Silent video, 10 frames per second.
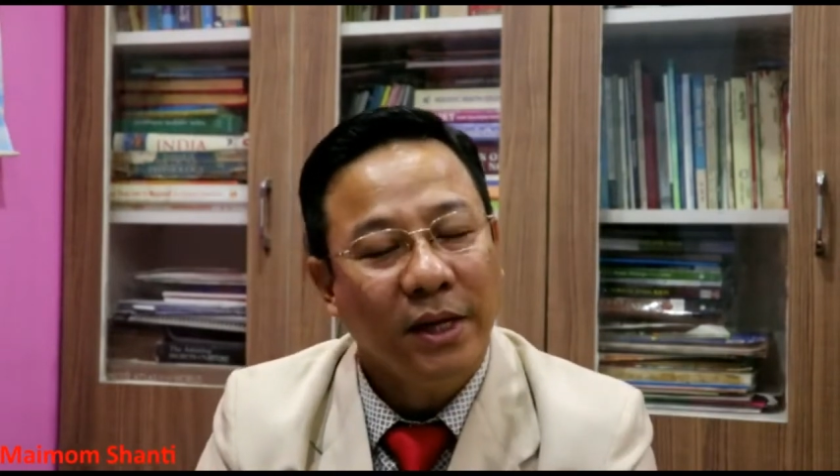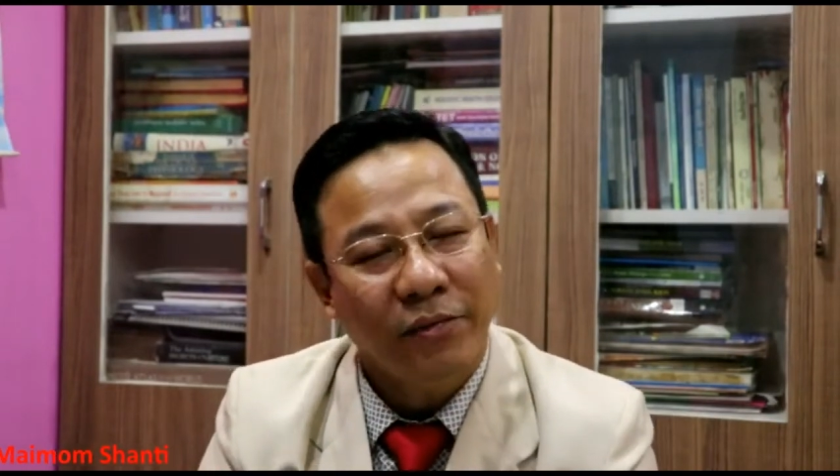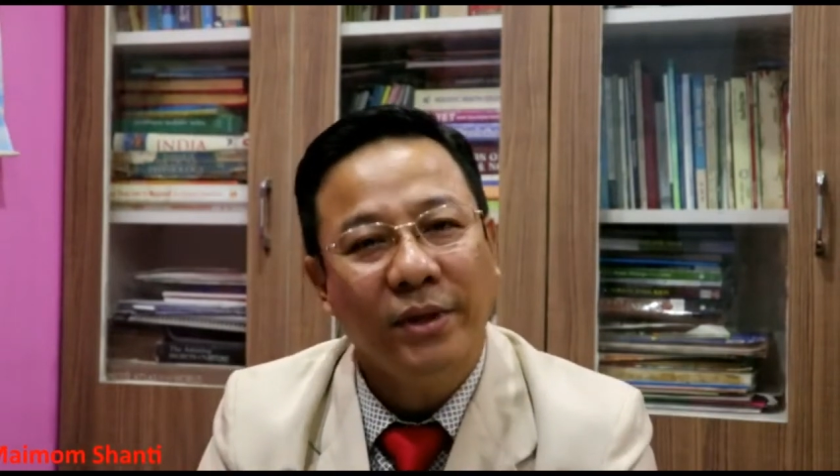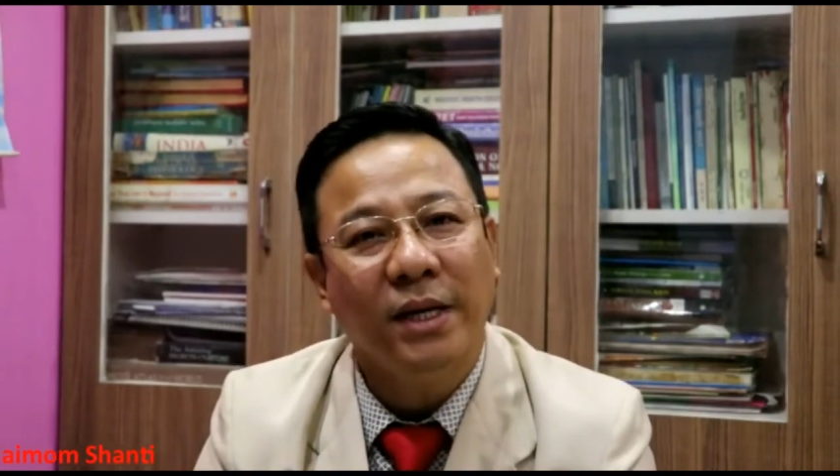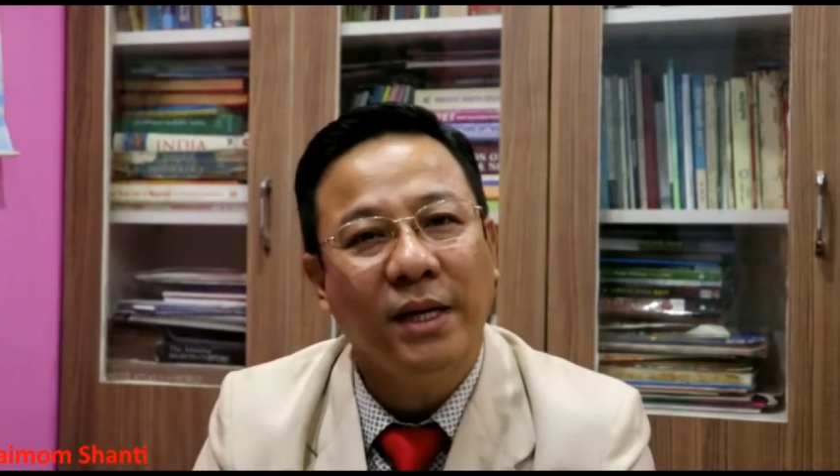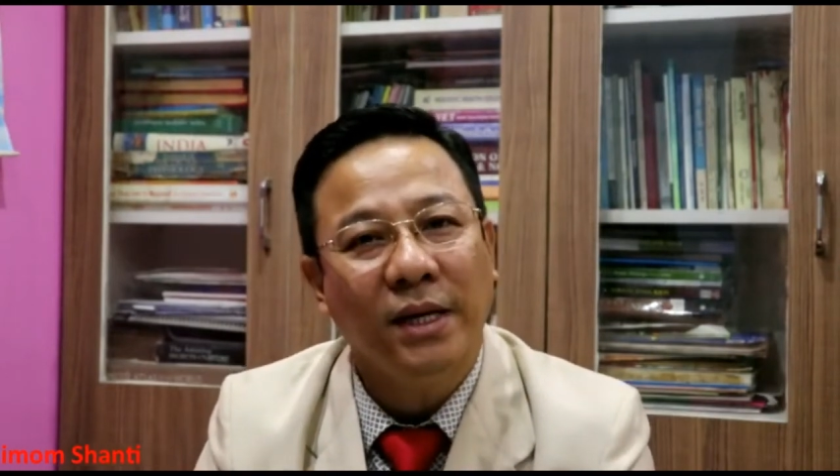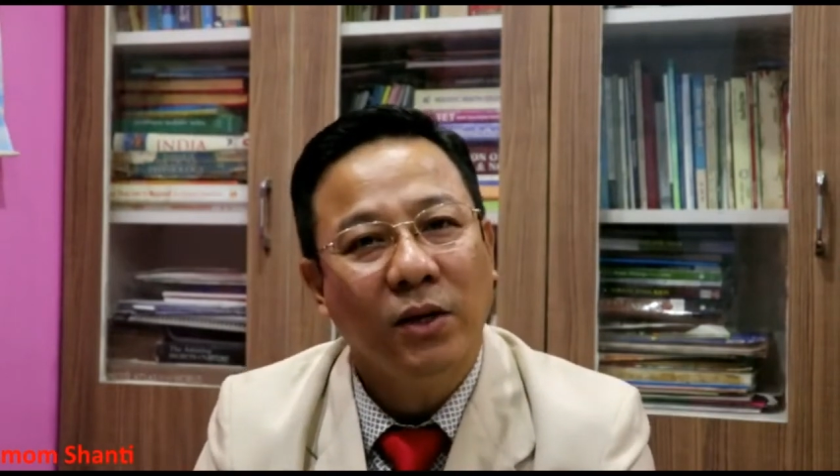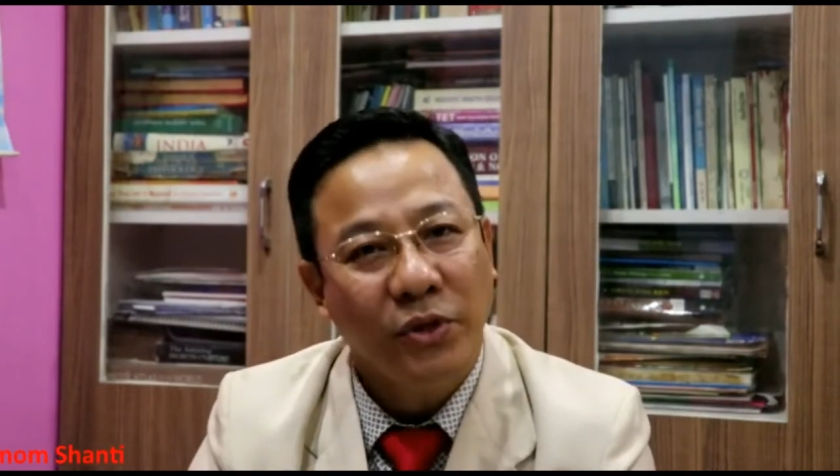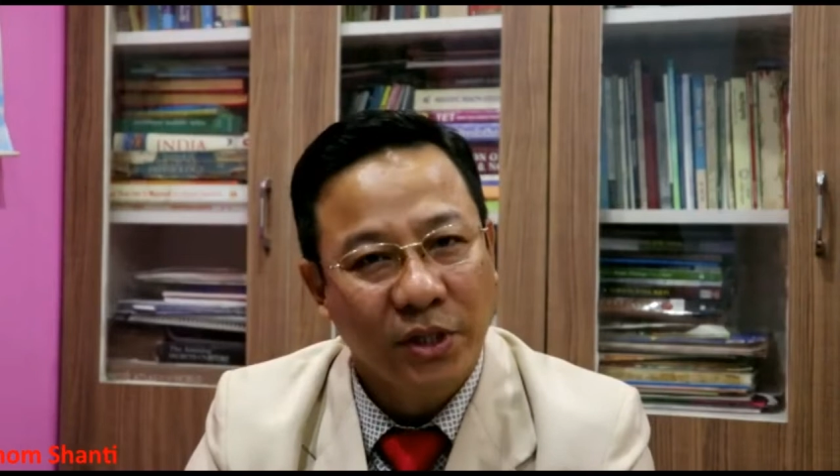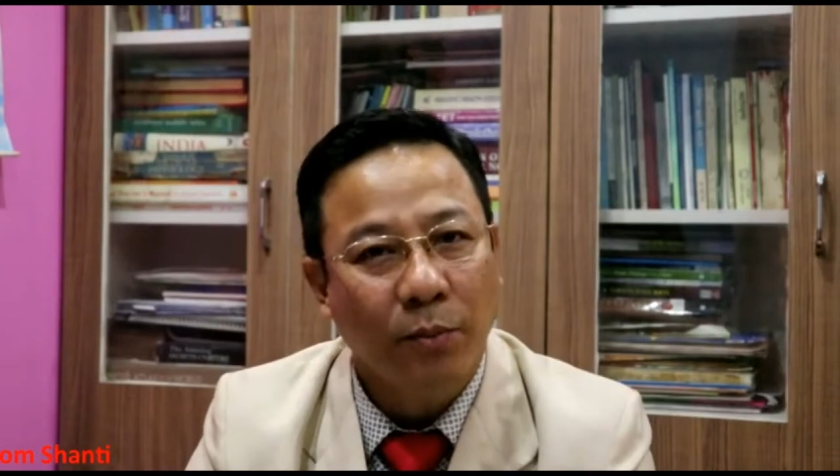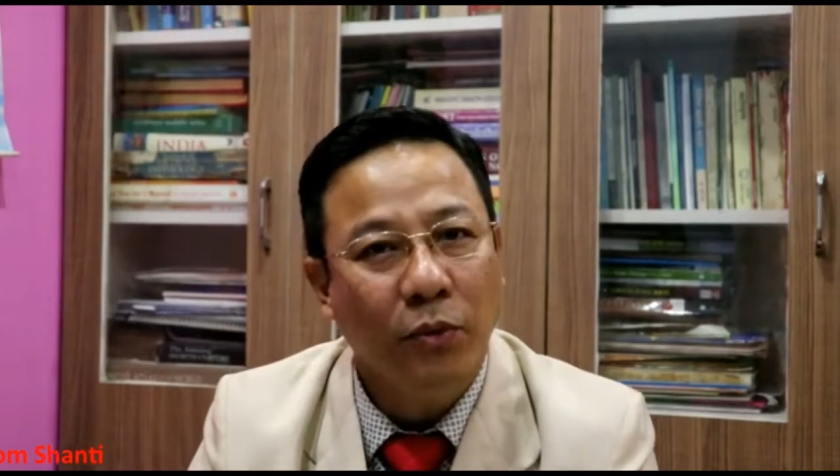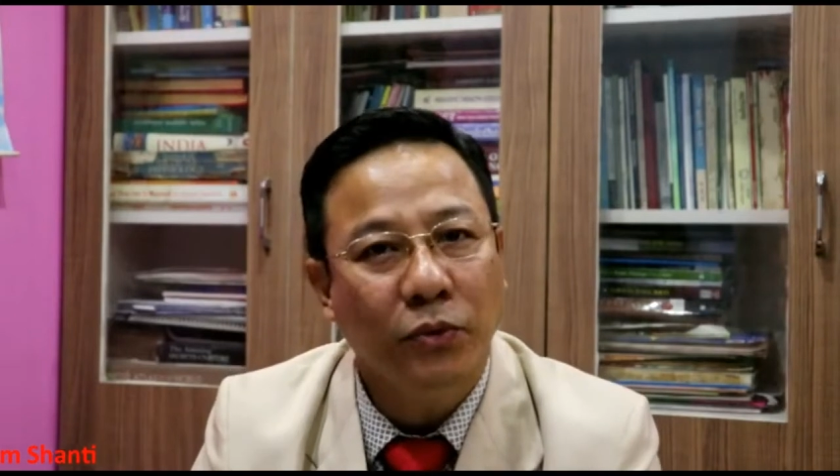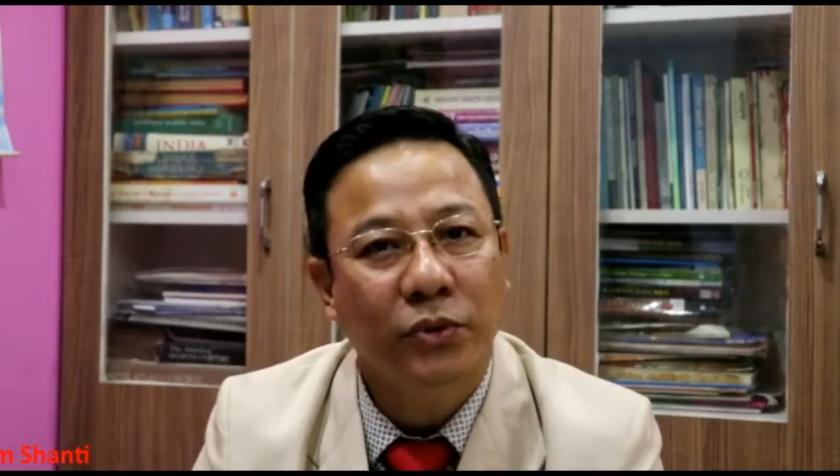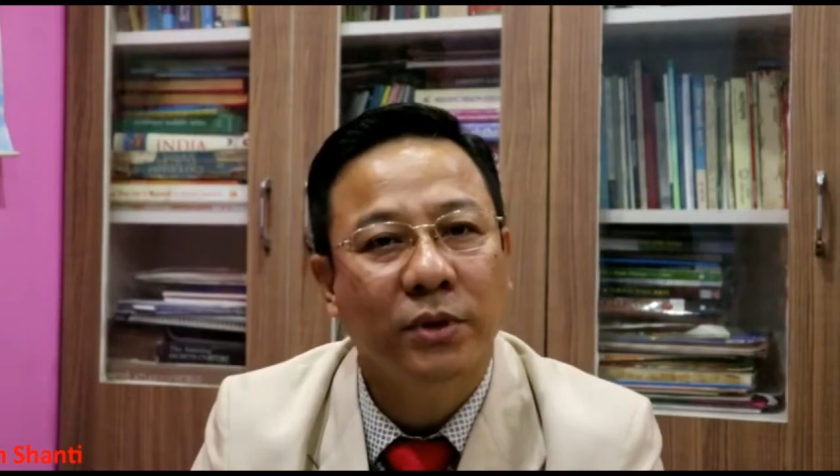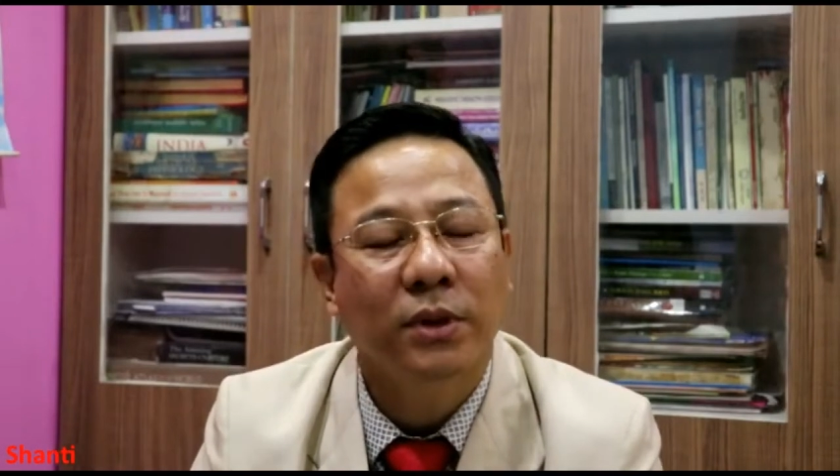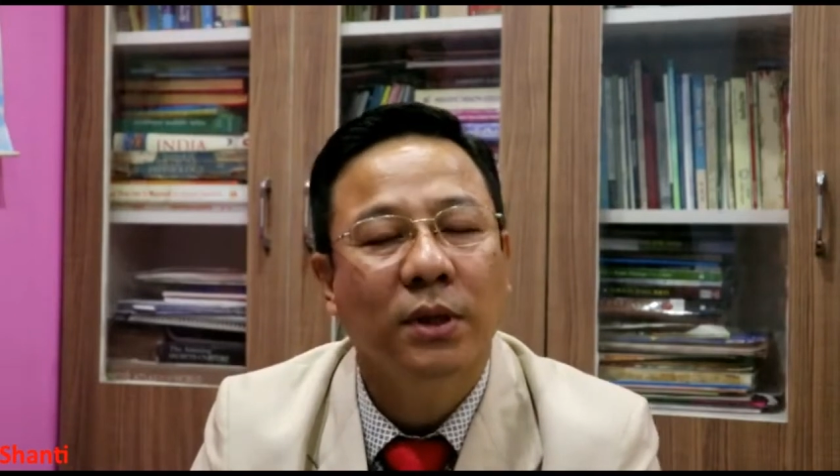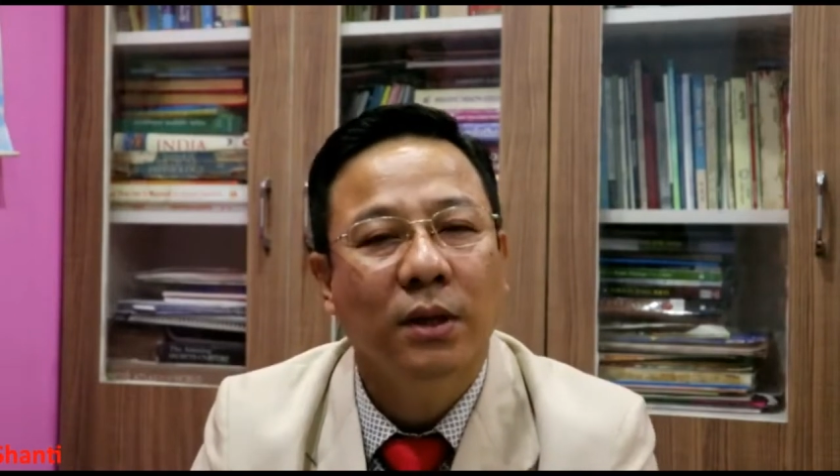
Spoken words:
definitely, we suppose.